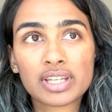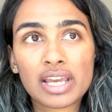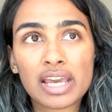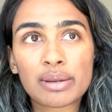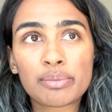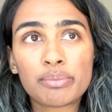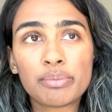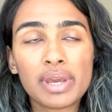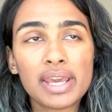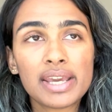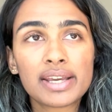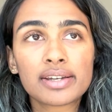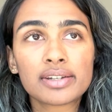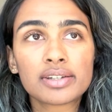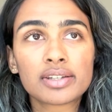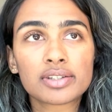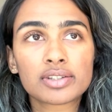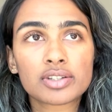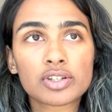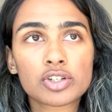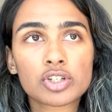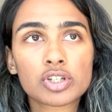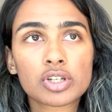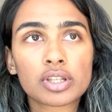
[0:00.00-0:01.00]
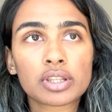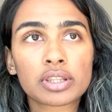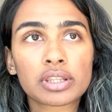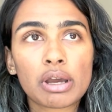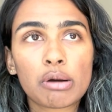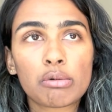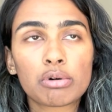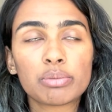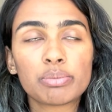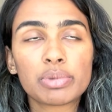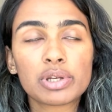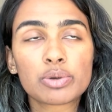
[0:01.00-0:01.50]
and make a decision that
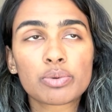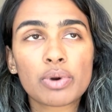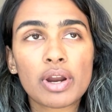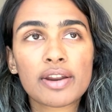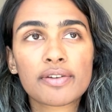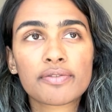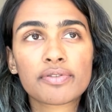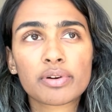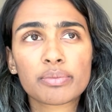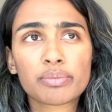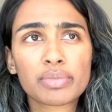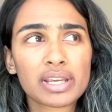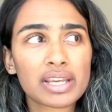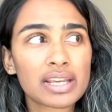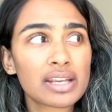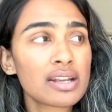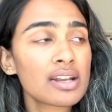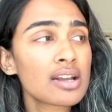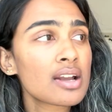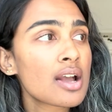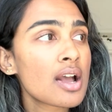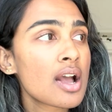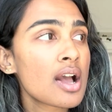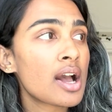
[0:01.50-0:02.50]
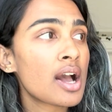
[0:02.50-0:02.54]
would be right for me.